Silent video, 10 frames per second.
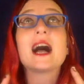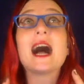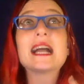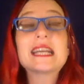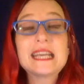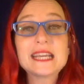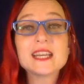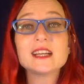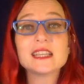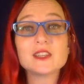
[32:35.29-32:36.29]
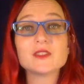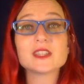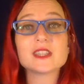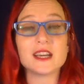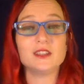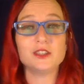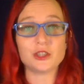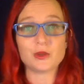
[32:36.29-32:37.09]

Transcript: I cannot even tell you